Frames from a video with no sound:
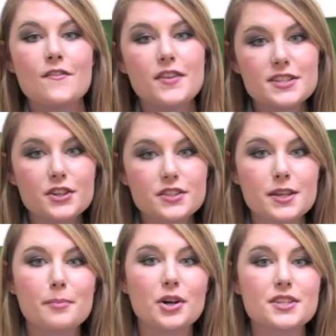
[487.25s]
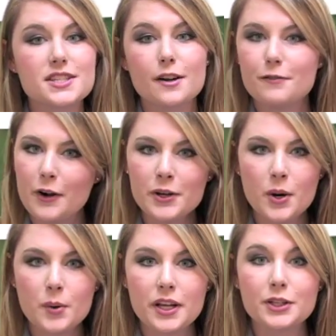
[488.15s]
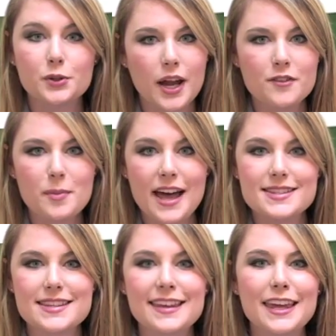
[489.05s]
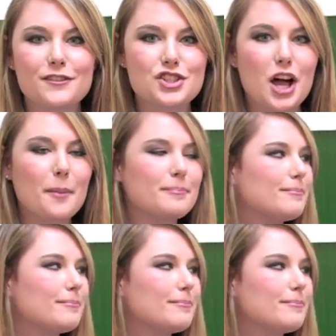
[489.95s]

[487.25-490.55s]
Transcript: Visitors can purchase their very own engraved bats in the gift shop.